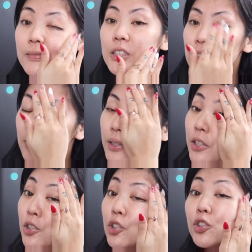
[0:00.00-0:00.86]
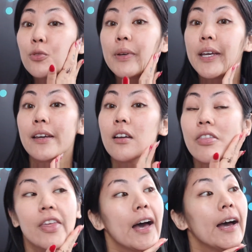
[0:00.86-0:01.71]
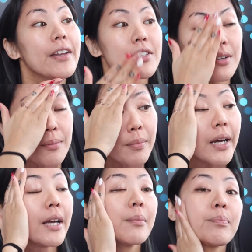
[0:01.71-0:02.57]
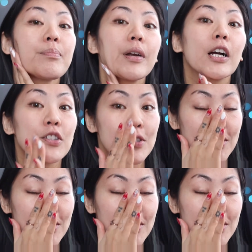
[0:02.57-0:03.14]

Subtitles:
So assuming that my production